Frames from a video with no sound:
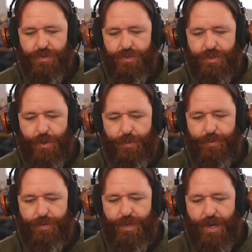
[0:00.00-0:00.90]
So
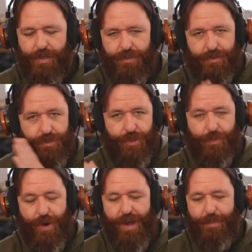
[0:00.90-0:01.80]
to the
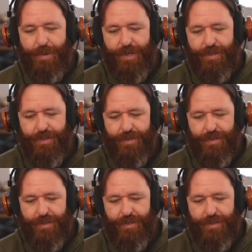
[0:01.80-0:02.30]
right a bit.